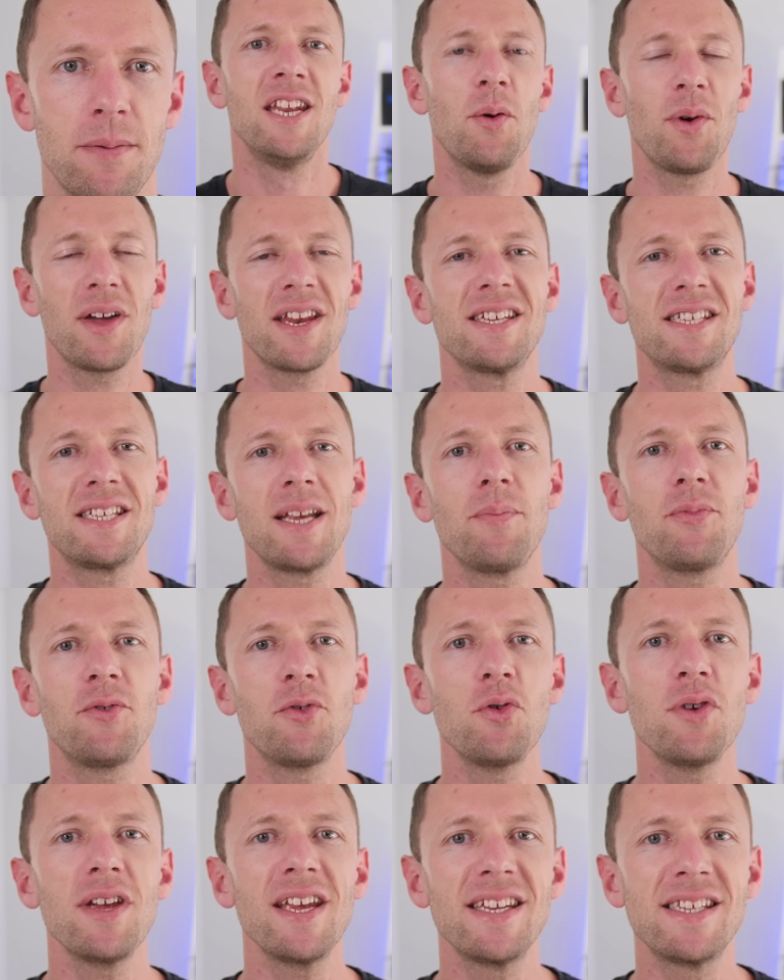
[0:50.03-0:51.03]
Now we're gonna step
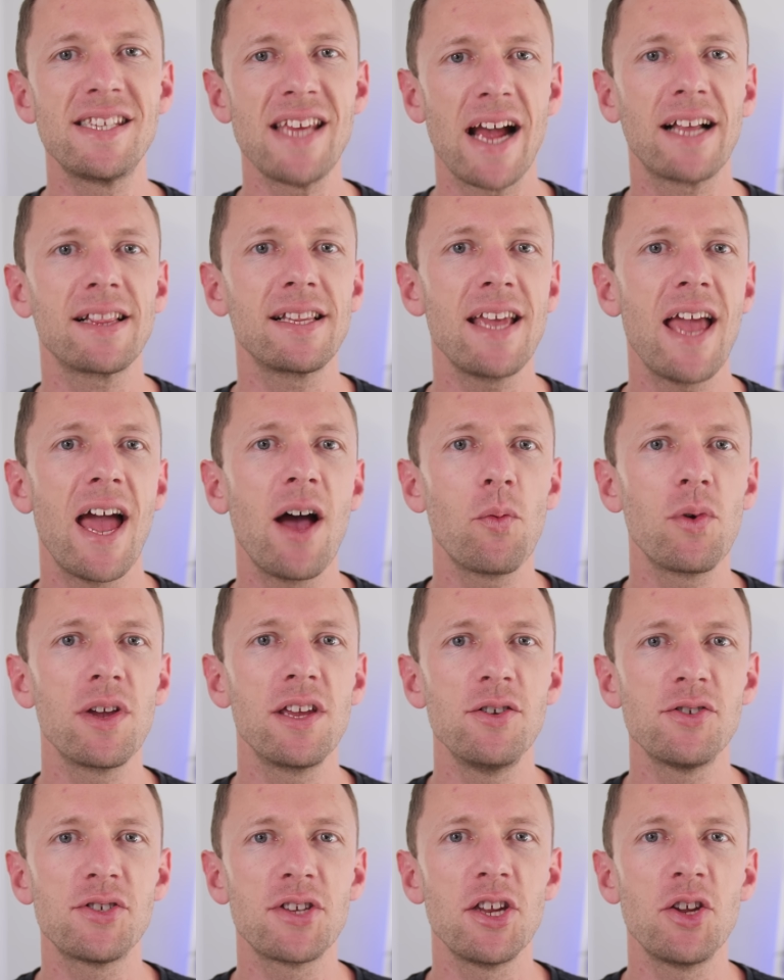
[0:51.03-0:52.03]
through exactly how we
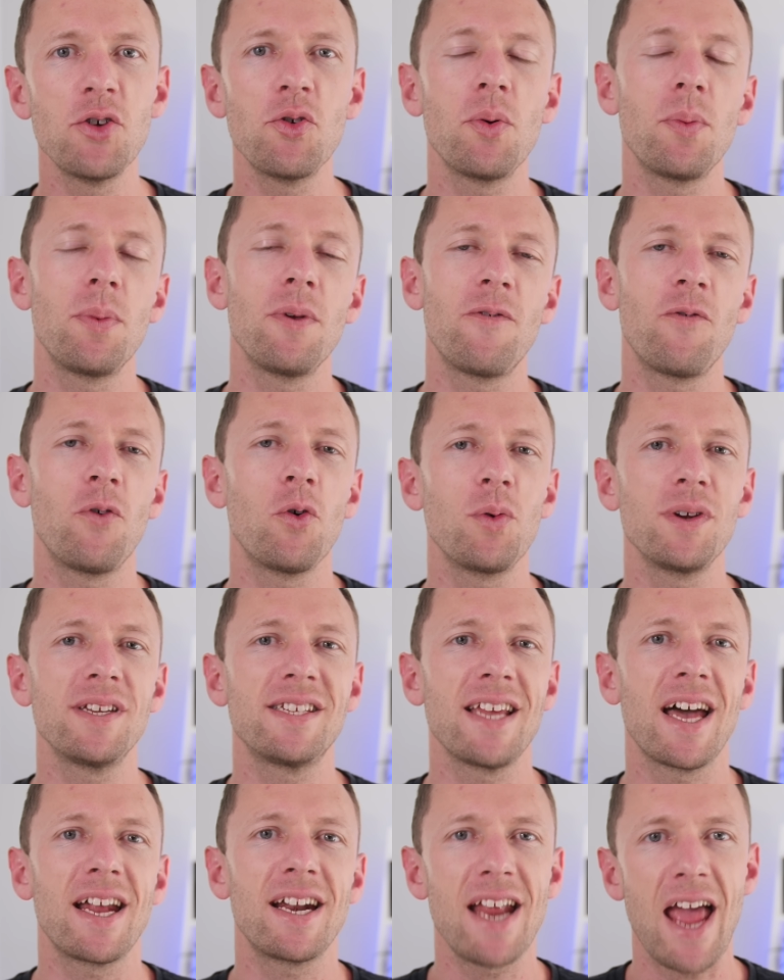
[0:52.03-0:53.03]
used to do it before we
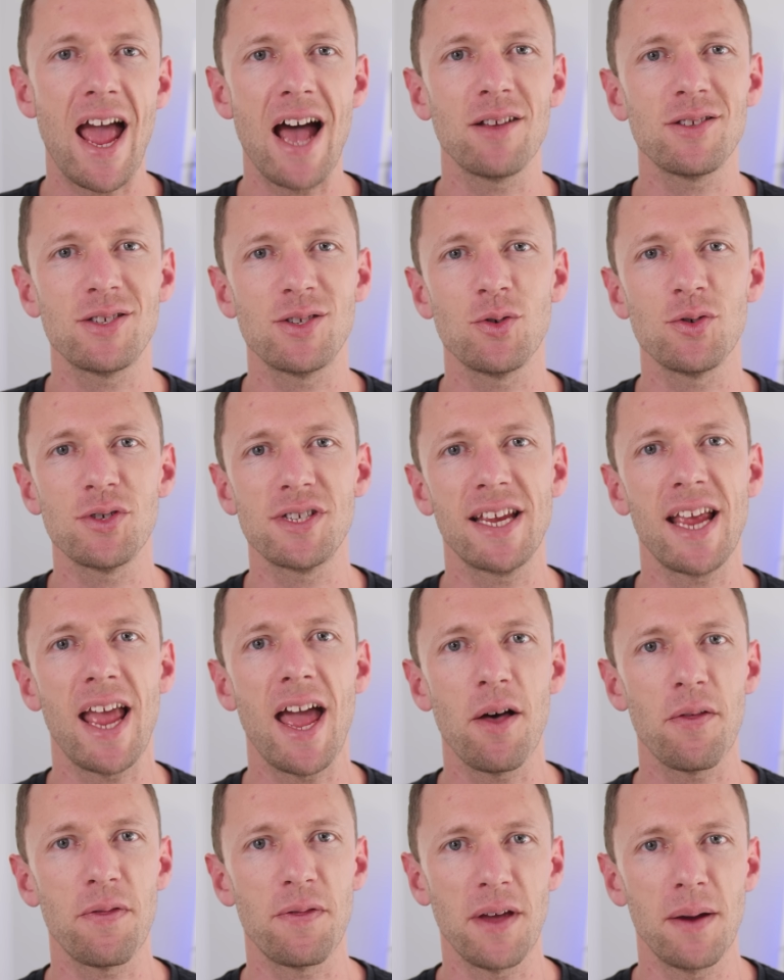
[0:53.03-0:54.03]
started outsourcing
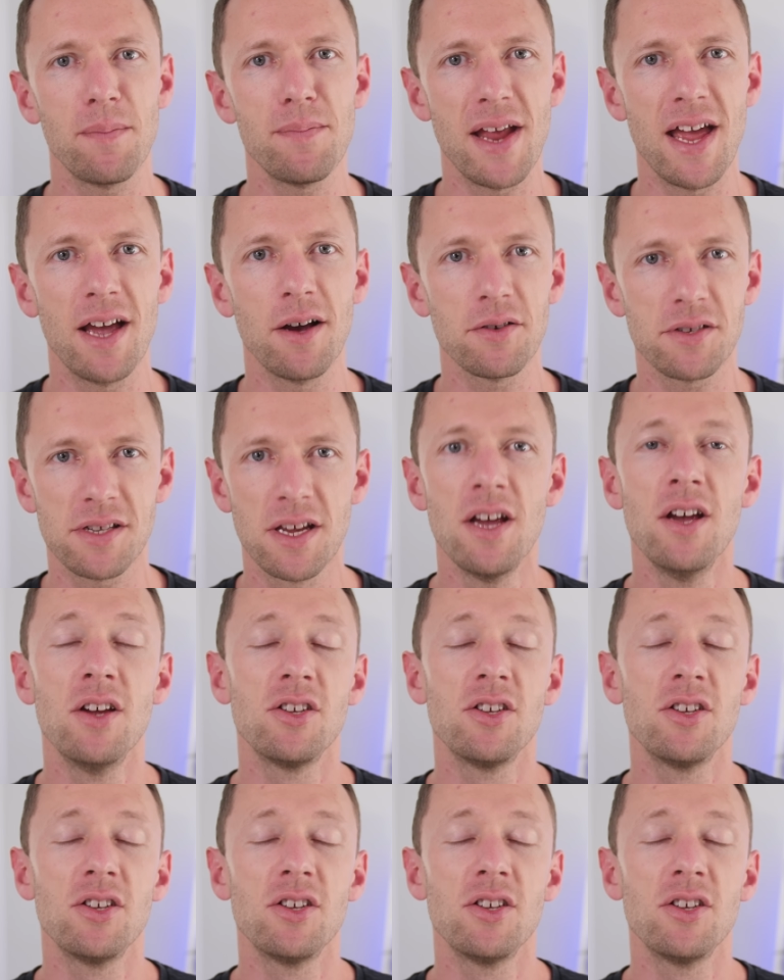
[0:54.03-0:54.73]
our thumbnails.